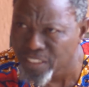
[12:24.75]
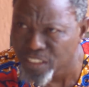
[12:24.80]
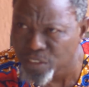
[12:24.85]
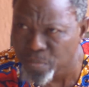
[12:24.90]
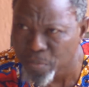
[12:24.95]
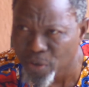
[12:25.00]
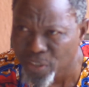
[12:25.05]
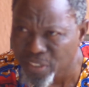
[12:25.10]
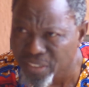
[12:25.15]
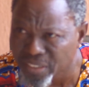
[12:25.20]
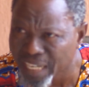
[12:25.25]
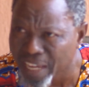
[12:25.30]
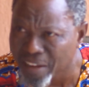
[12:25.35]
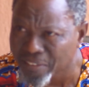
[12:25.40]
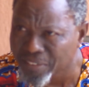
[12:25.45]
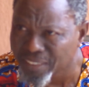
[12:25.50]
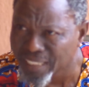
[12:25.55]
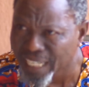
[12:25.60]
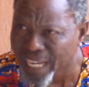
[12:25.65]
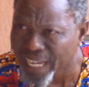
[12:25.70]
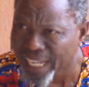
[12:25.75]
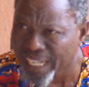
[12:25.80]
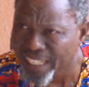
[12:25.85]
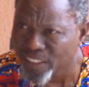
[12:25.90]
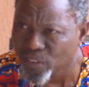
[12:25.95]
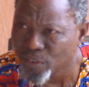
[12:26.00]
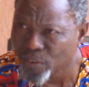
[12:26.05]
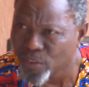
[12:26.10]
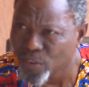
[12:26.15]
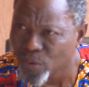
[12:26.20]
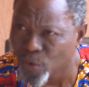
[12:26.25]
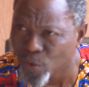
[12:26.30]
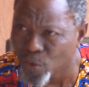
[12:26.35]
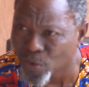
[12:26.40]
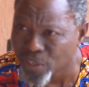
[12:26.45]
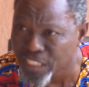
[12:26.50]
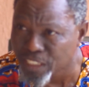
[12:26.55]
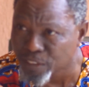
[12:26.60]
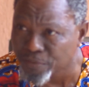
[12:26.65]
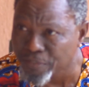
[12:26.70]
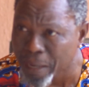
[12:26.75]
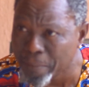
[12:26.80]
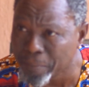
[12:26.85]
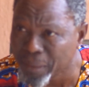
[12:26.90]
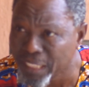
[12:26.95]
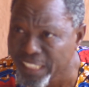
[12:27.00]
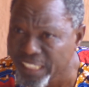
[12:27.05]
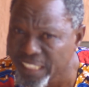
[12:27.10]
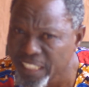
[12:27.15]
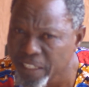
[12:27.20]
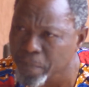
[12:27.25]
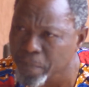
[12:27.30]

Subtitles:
this boy's lifestyle, or his family,